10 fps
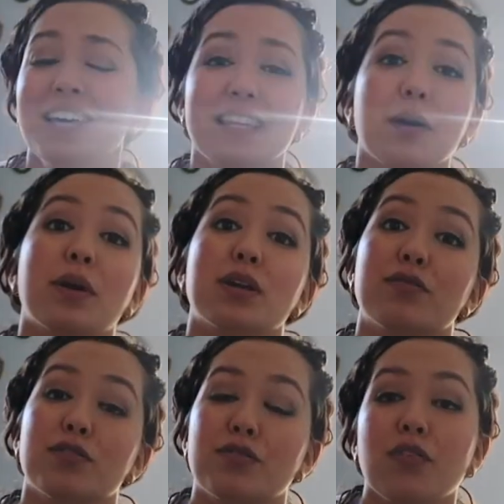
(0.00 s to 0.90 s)
That way
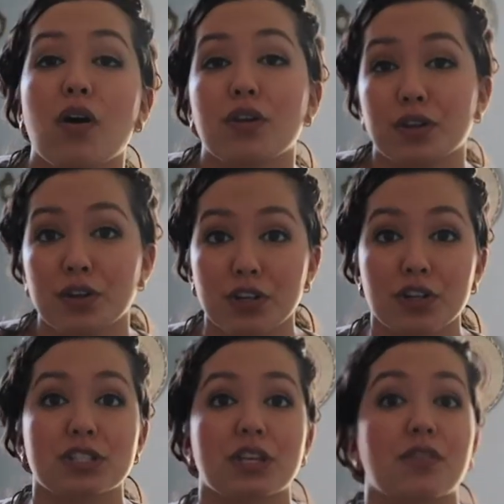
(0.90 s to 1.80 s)
if you fall and hurt
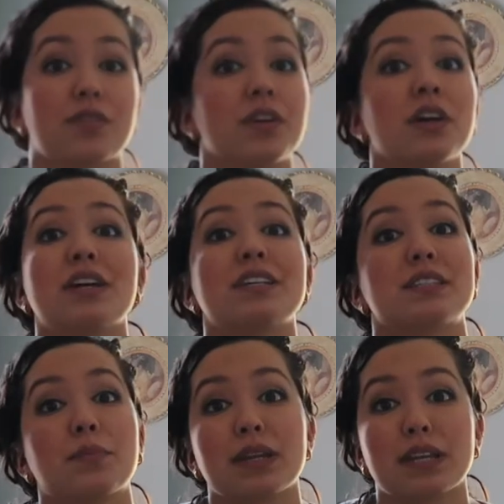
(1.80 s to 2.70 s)
yourself,
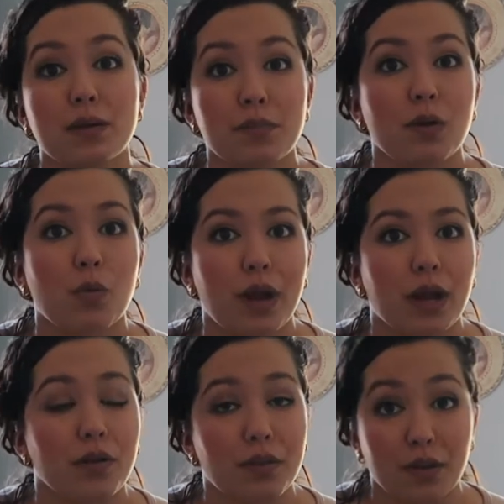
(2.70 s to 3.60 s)
somebody can be
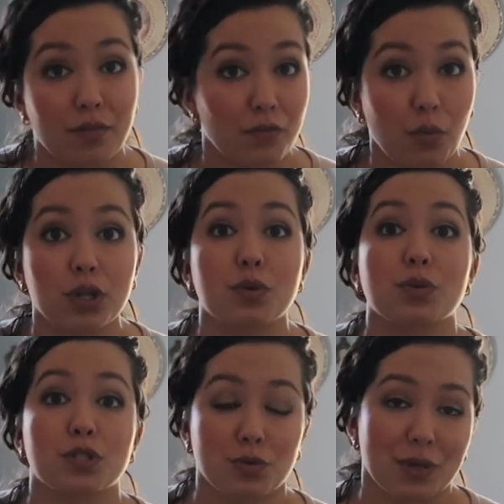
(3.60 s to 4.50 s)
aware of what you
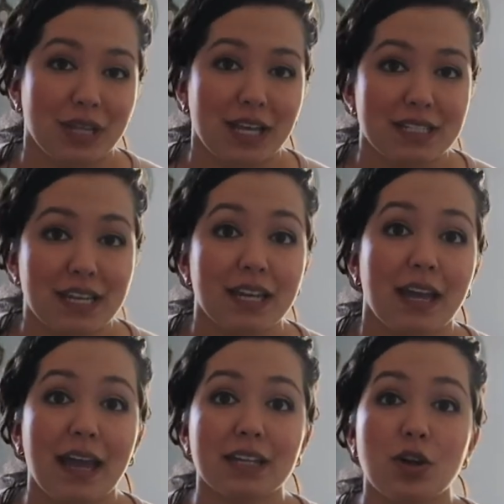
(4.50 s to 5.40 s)
were doing that day.
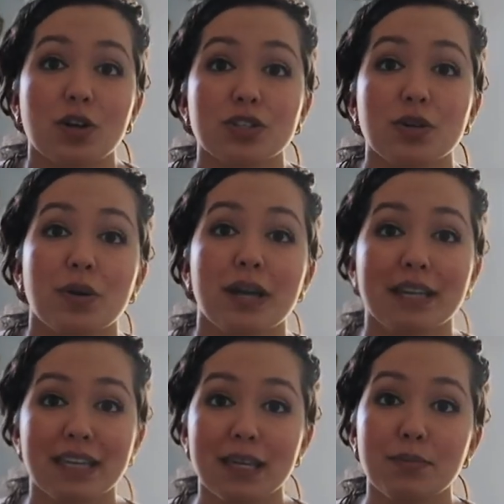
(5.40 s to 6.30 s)
And also
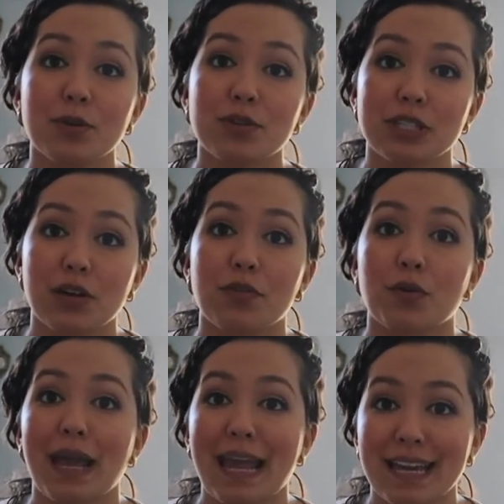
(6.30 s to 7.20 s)
keep your cell
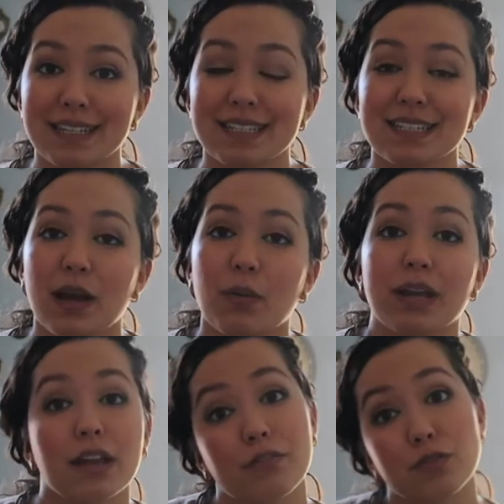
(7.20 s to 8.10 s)
phone handy. That
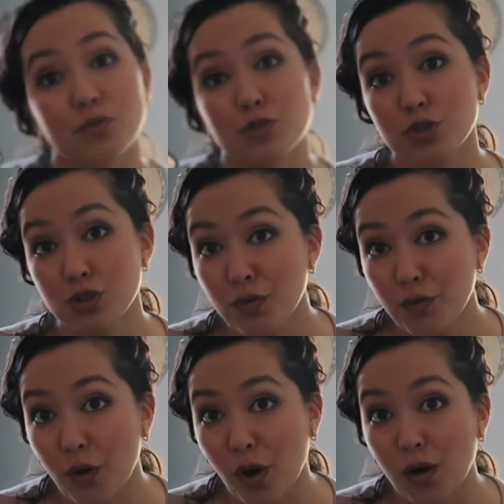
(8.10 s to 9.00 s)
way if you do
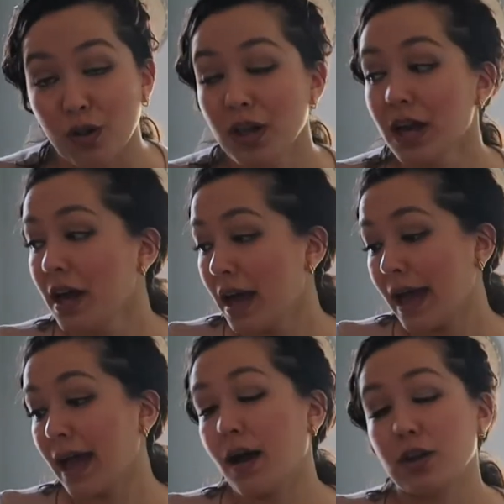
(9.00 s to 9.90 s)
fall,
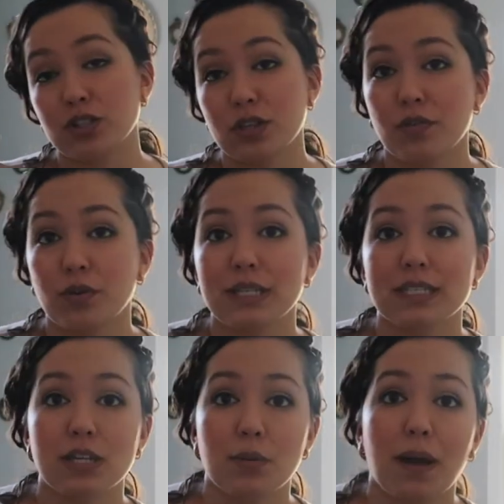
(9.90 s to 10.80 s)
uh, your cell phone
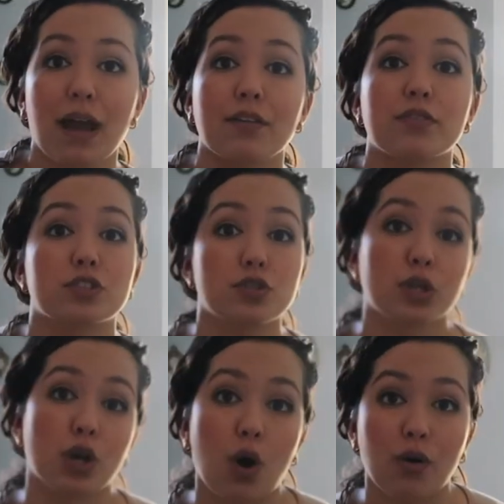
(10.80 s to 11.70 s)
is nearby so you
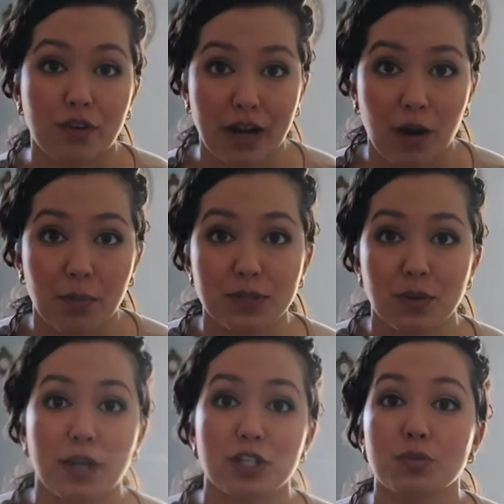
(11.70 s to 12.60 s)
can call for help. So
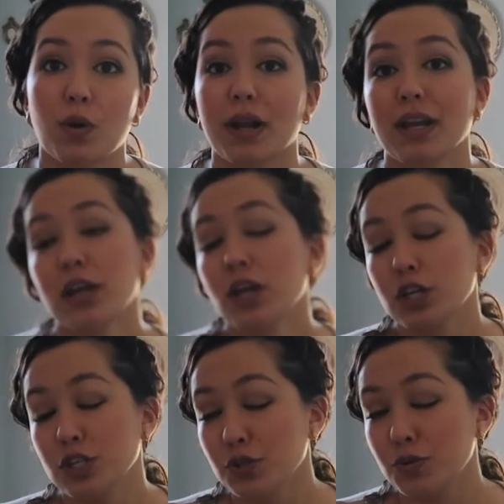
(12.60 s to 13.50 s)
I just want
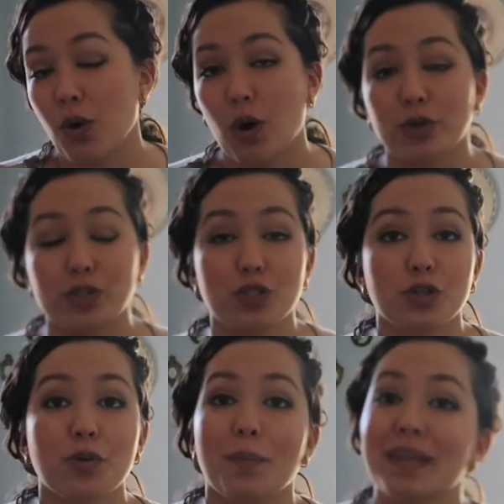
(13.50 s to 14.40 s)
you all
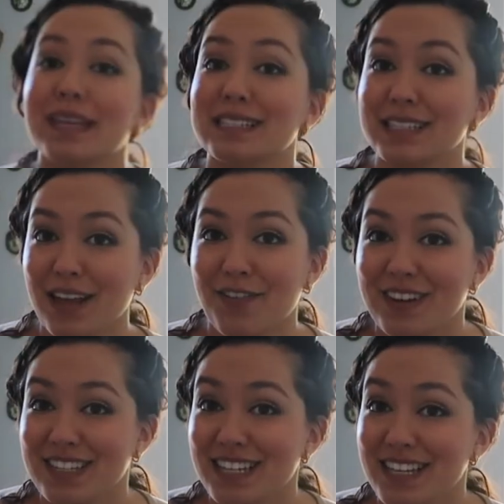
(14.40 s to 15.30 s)
to be
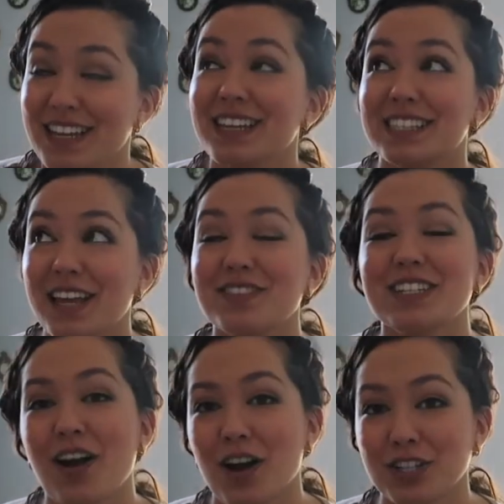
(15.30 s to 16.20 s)
safety,
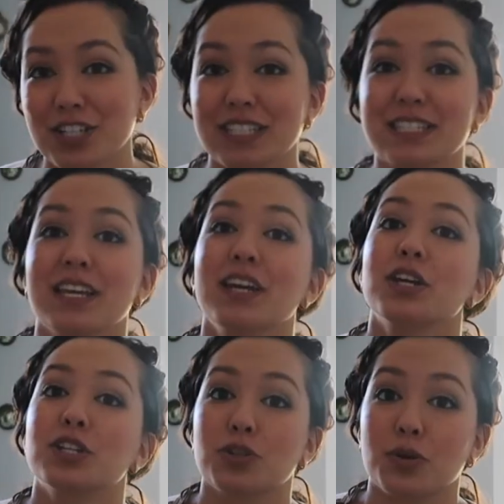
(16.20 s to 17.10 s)
safety conscious
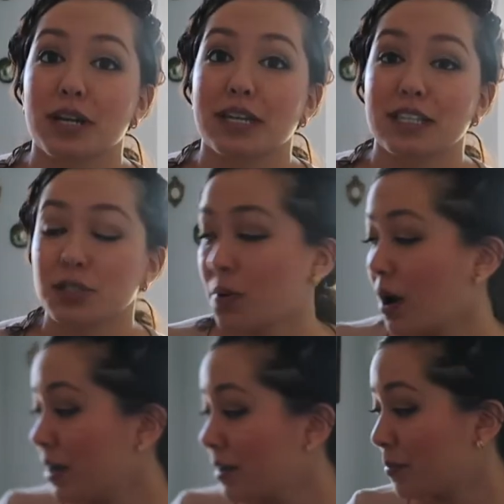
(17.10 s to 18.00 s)
during these
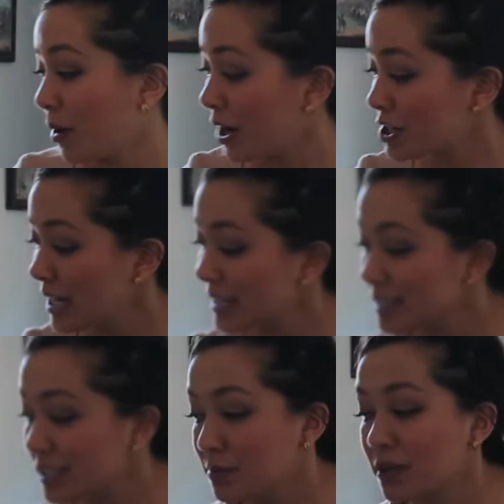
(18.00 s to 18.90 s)
product projects,
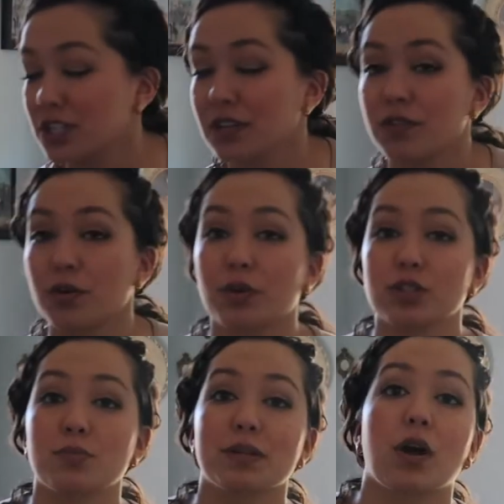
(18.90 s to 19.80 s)
especially if you're going
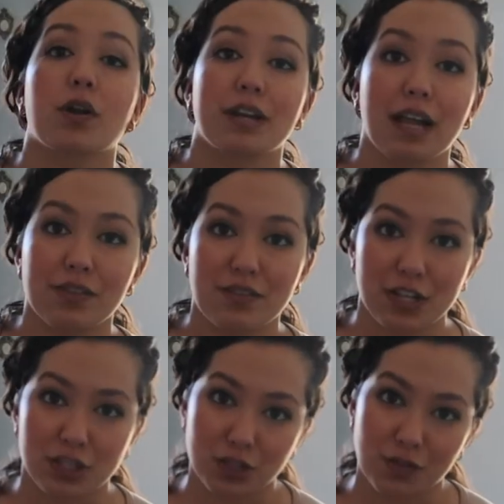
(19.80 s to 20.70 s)
to be on an
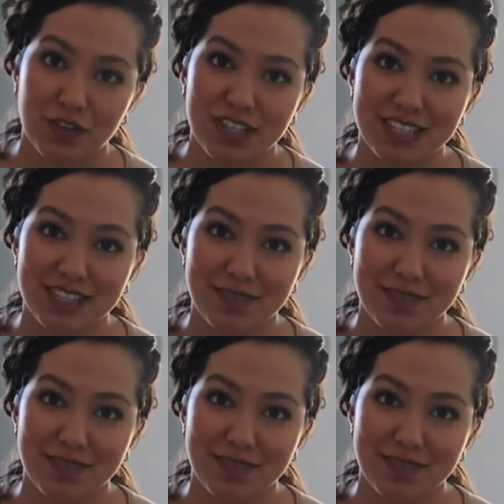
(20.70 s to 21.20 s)
elevated surface.